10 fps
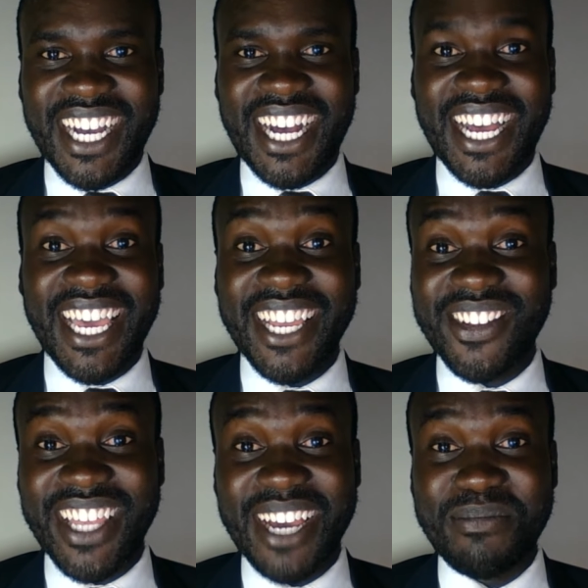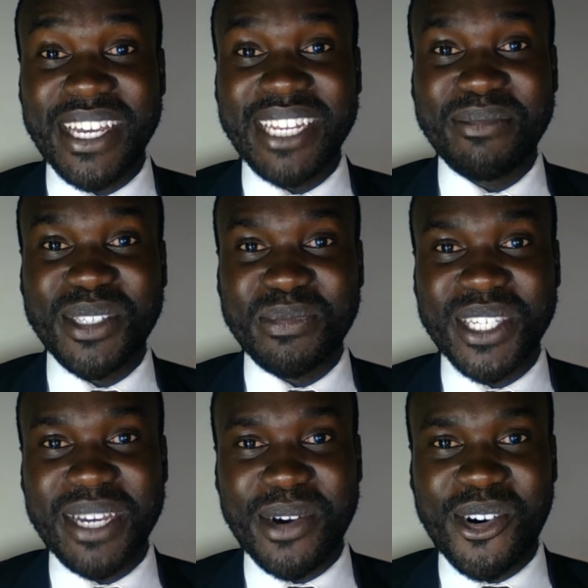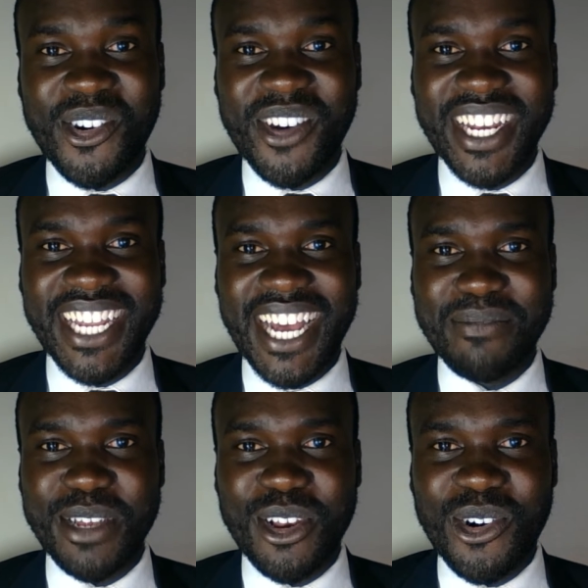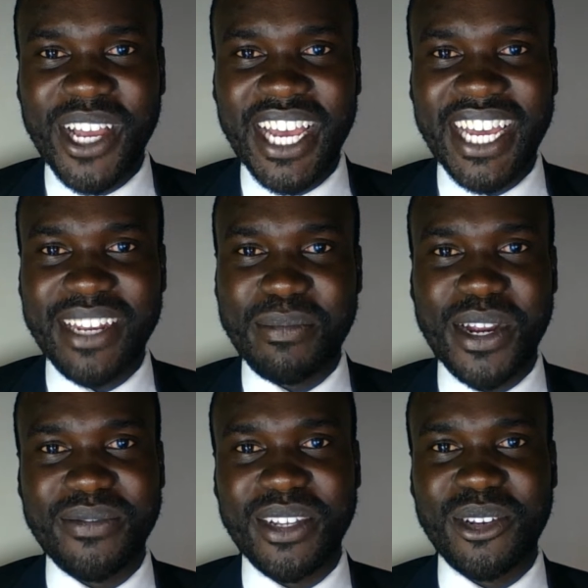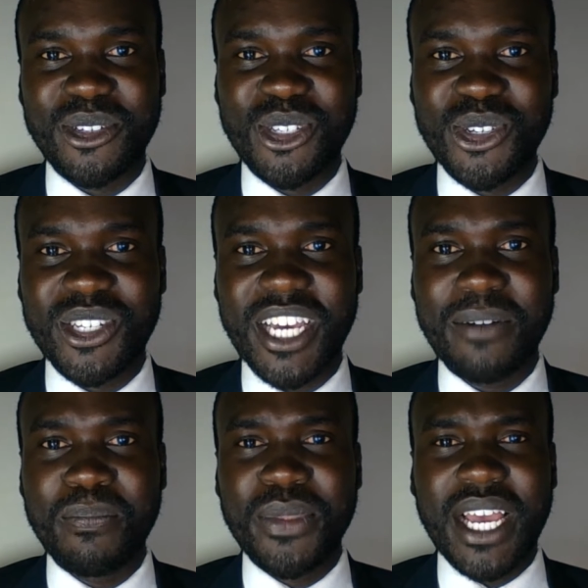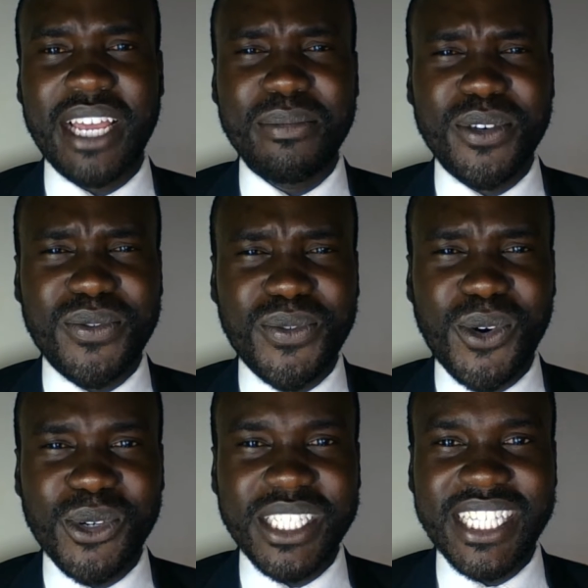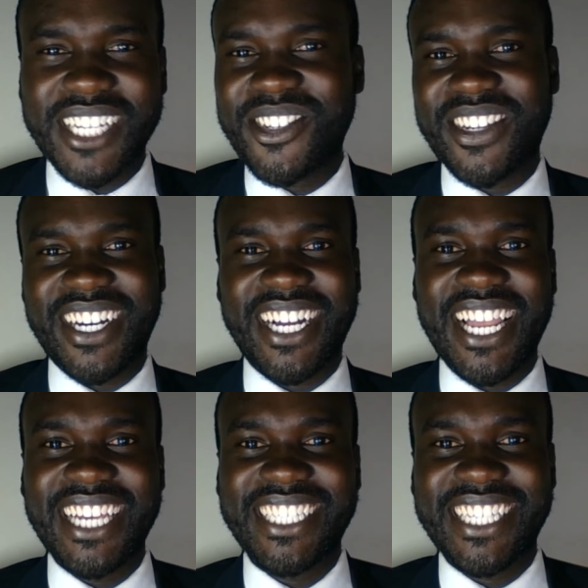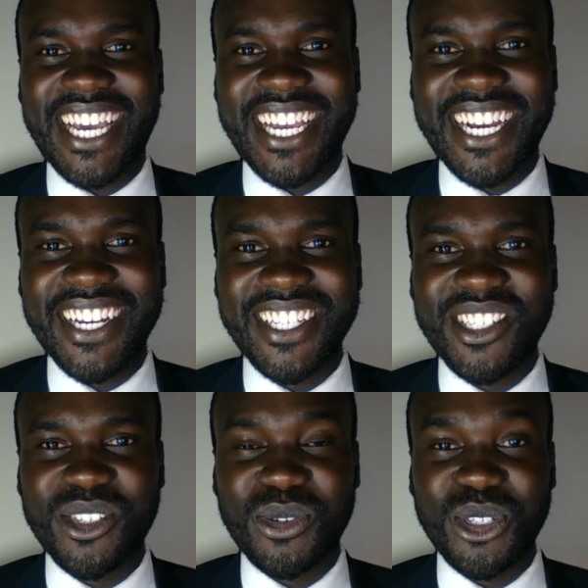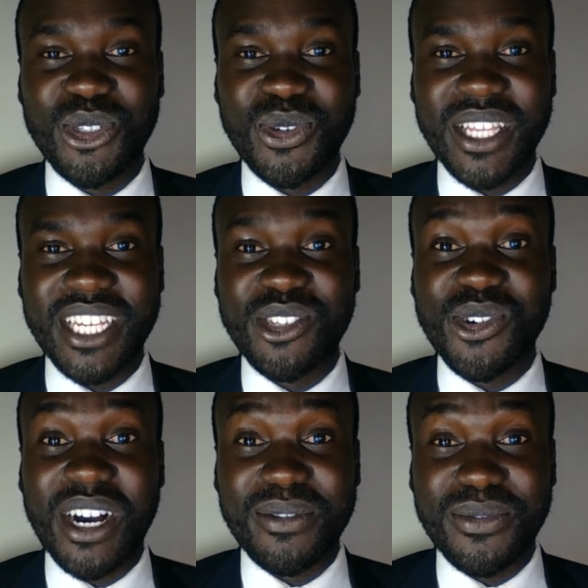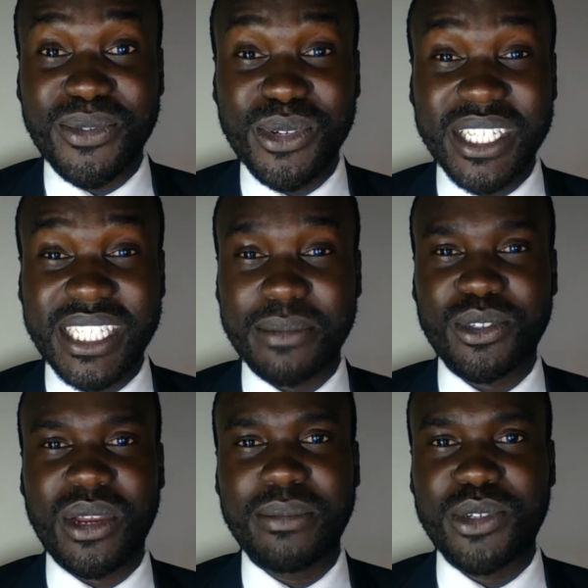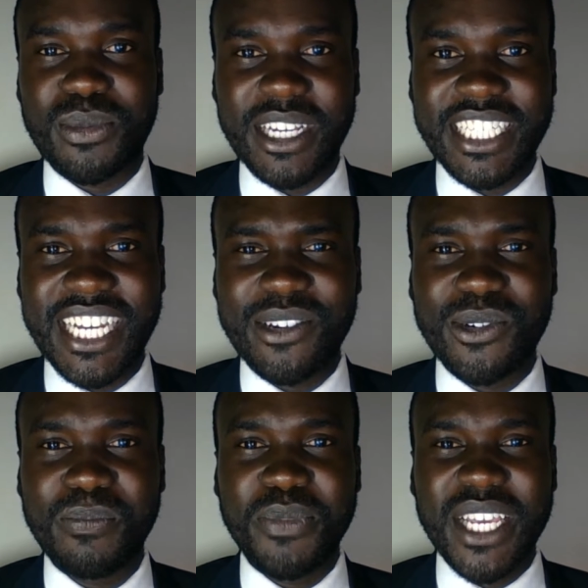Hello there, my name is Mutiaba Conrad. I'm a lawyer and a private law tutor. And before we start on our class, I encourage you to ensure that you have fully subscribed to my channel.